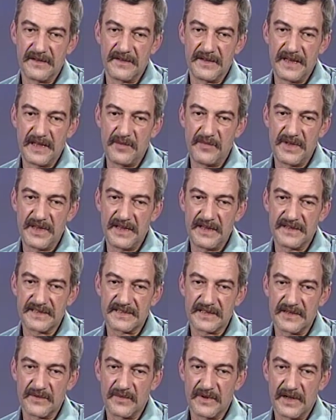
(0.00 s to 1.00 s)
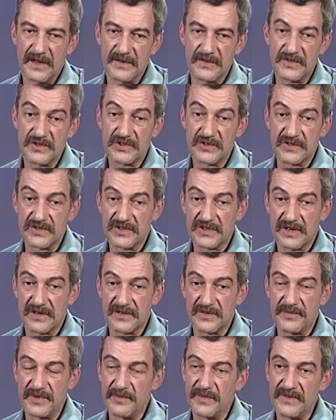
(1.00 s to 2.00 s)
They may say, well, you should
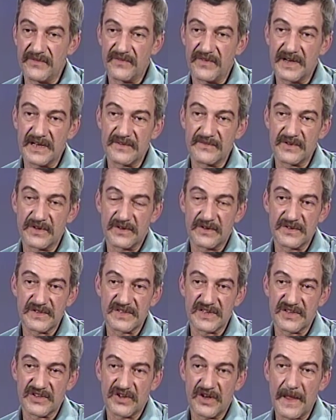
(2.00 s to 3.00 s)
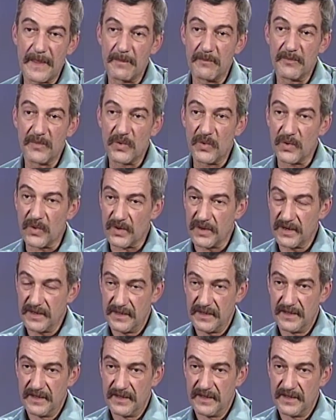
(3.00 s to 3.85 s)
charge maybe $5 a ton more,